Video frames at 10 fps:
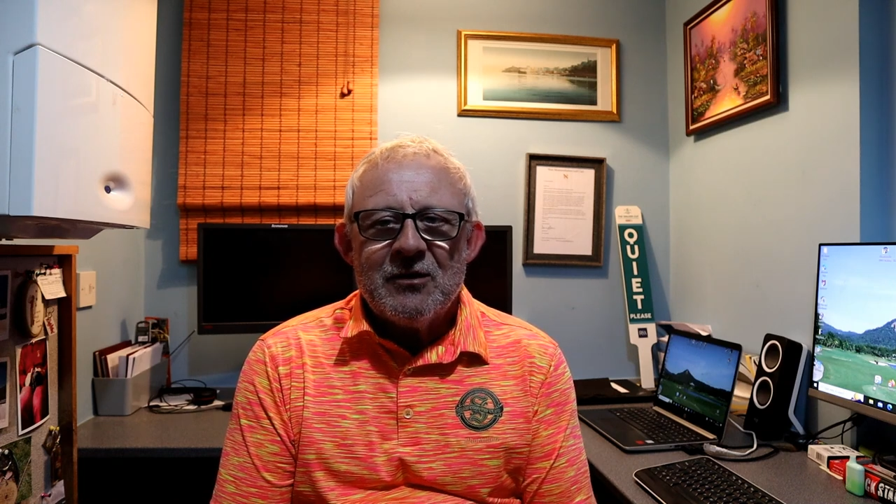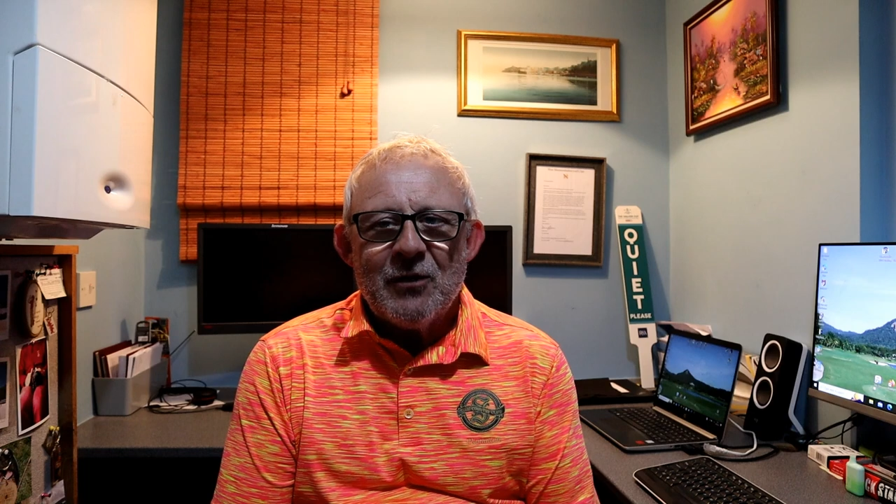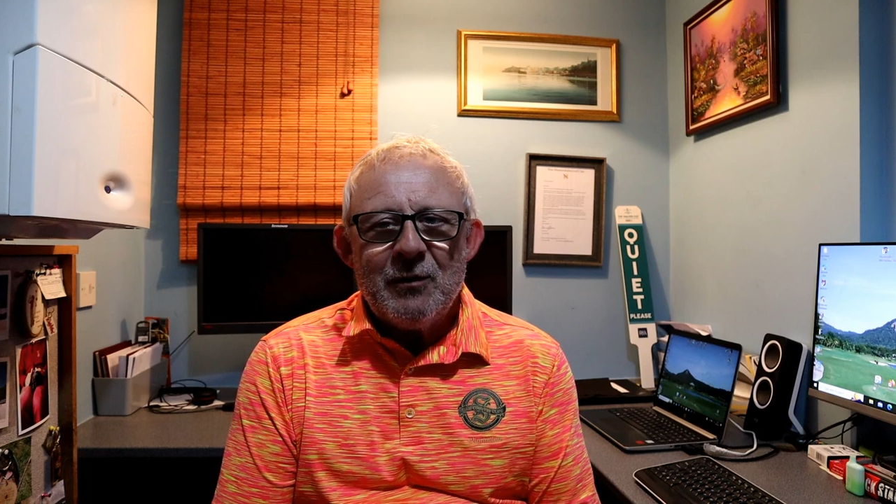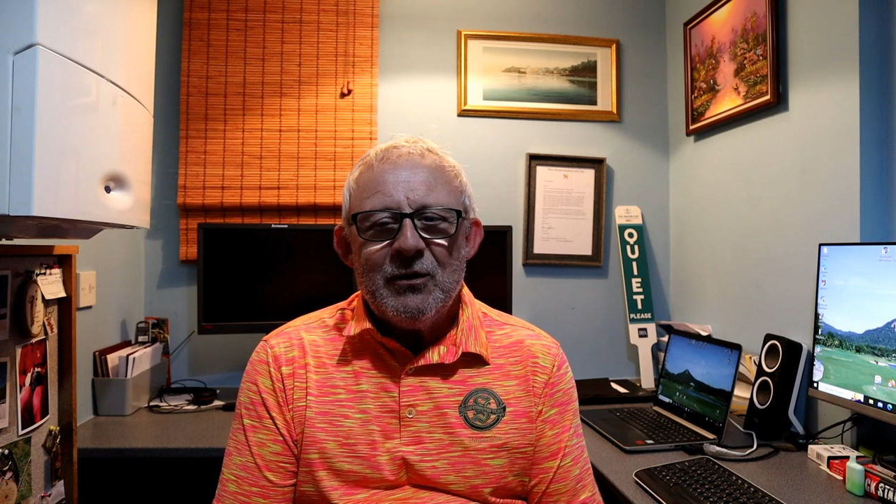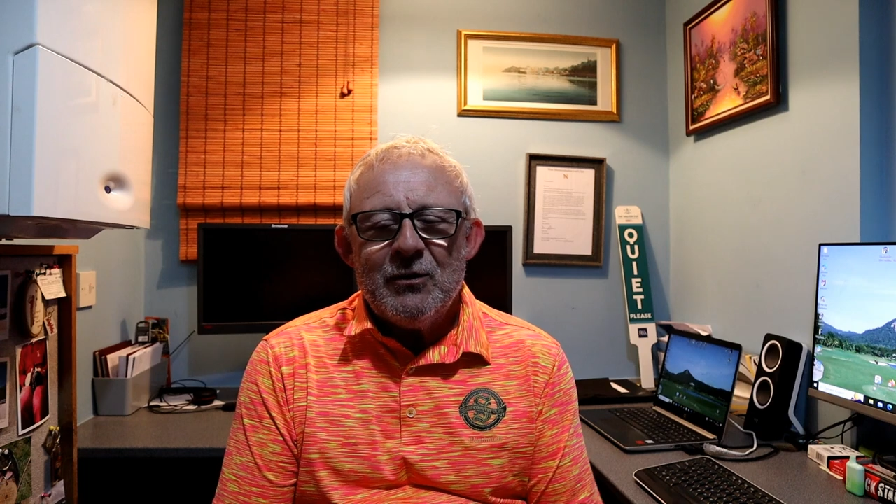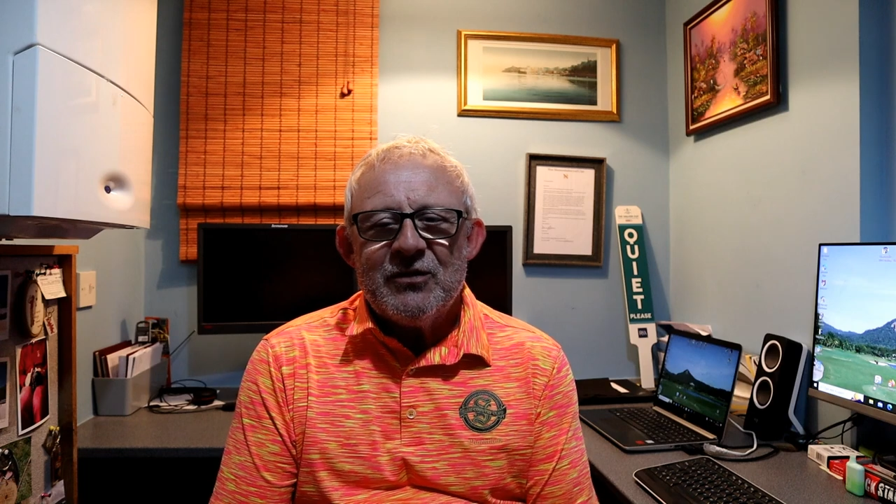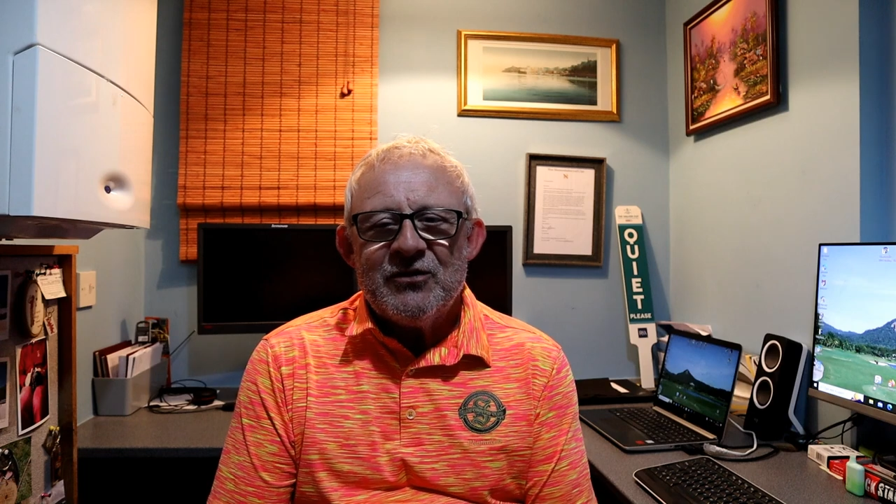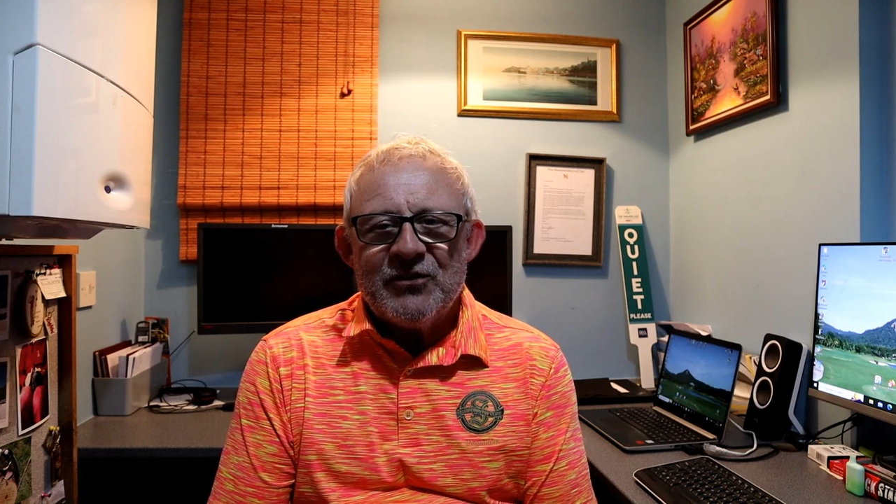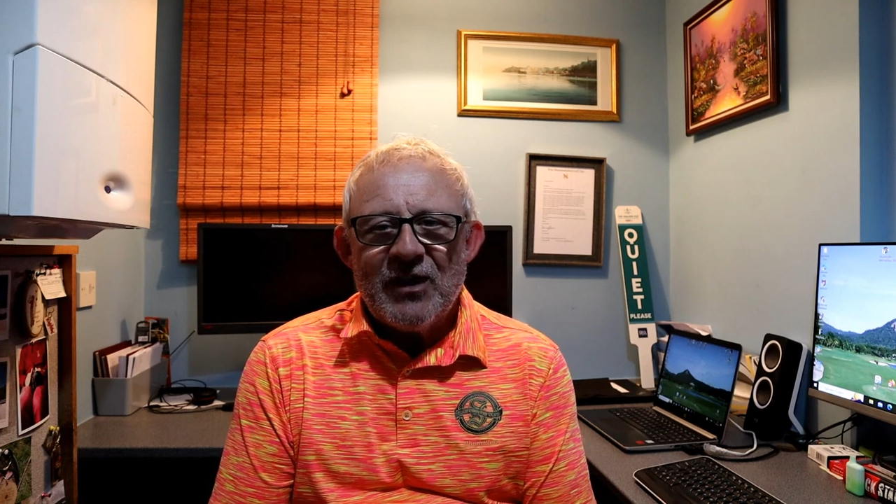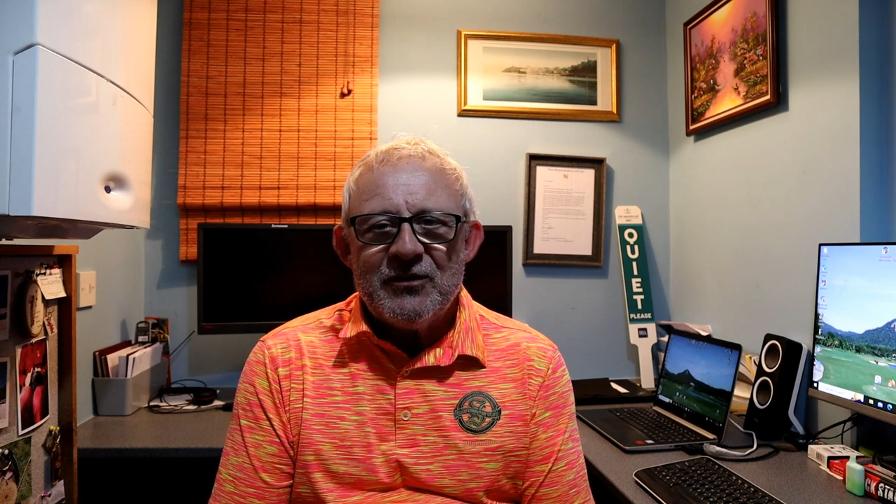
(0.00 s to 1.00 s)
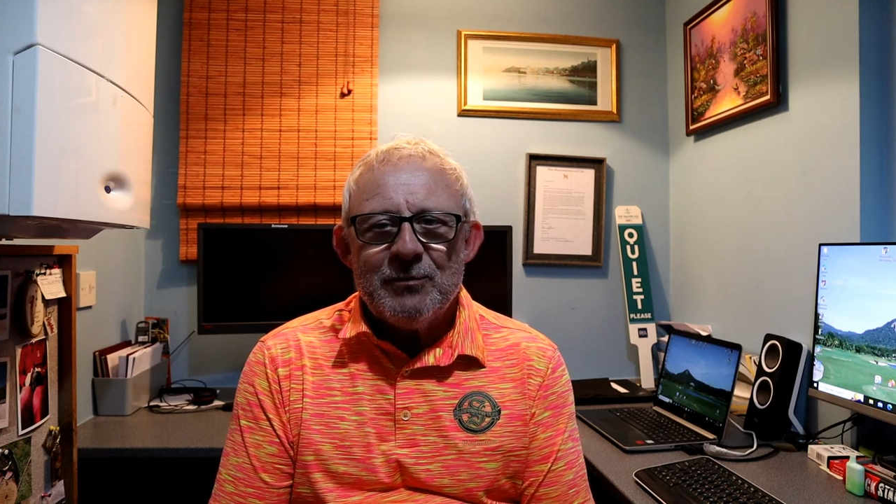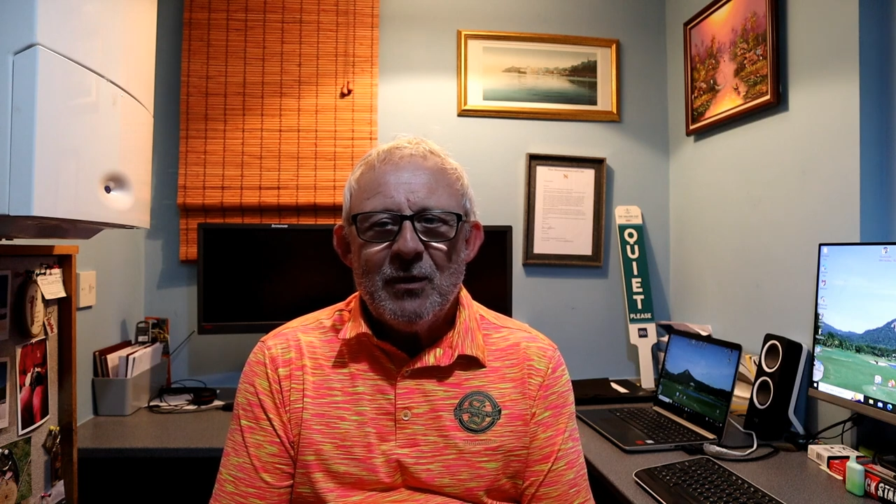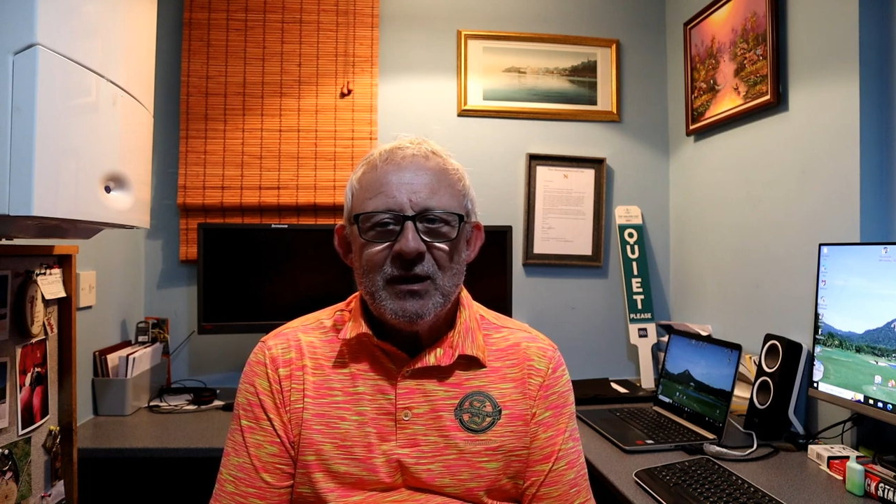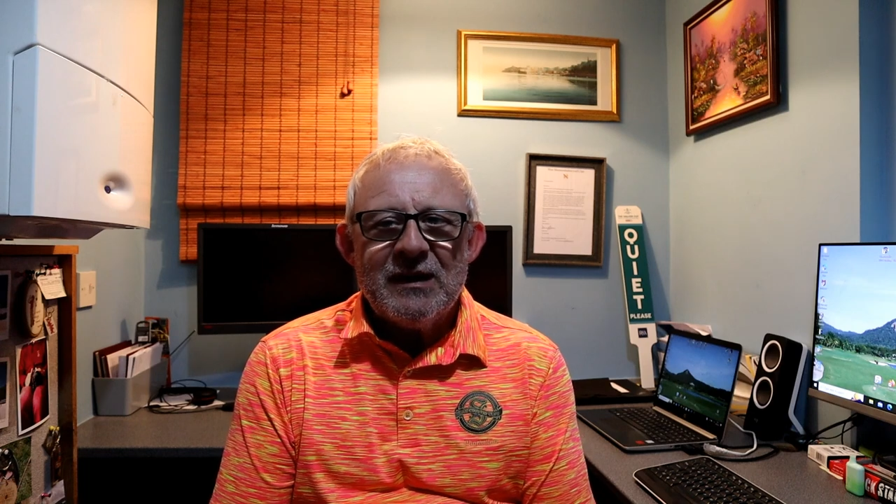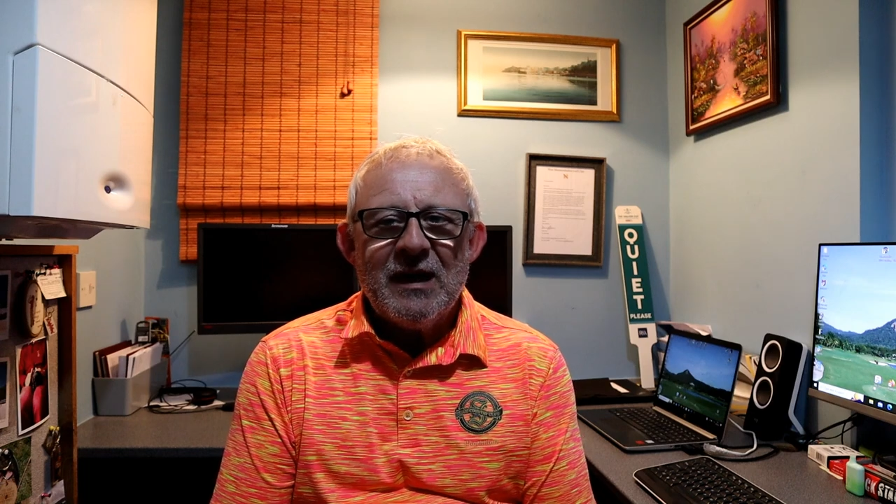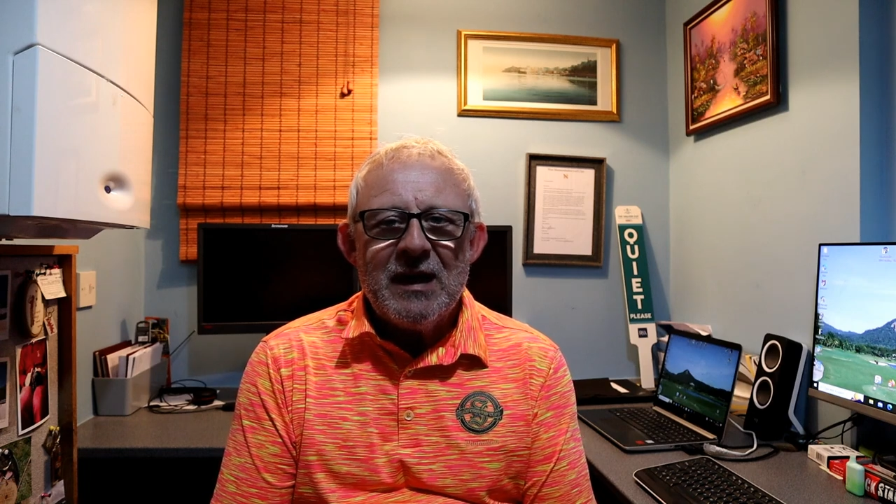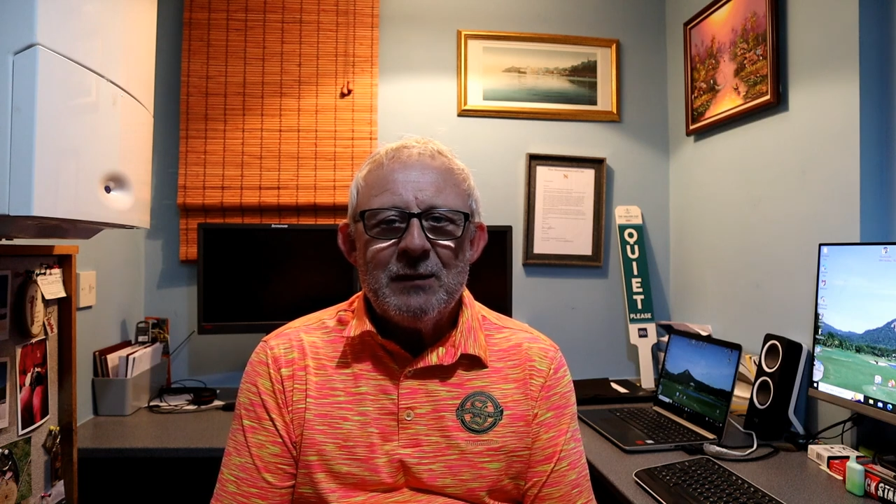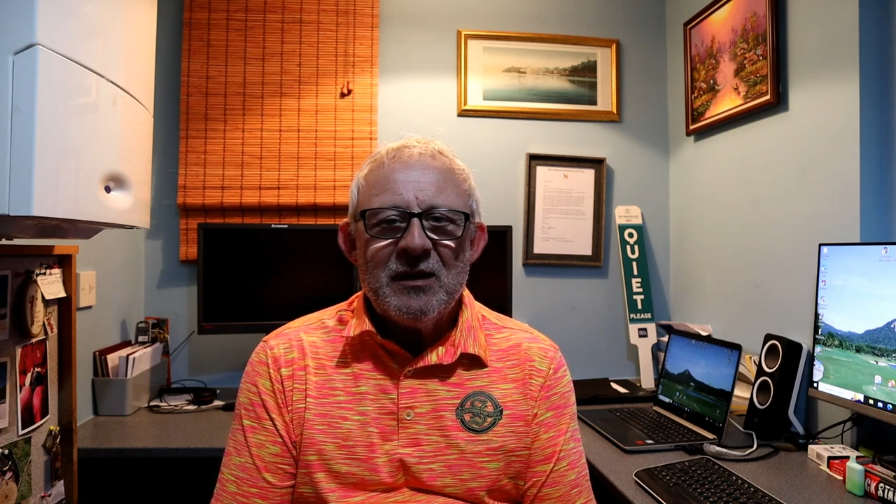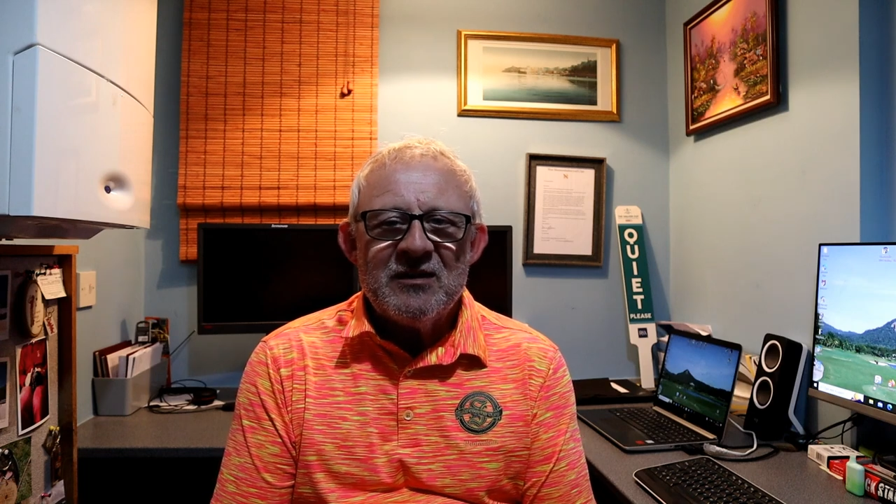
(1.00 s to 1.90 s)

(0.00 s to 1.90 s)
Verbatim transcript: So I'm going to assess my game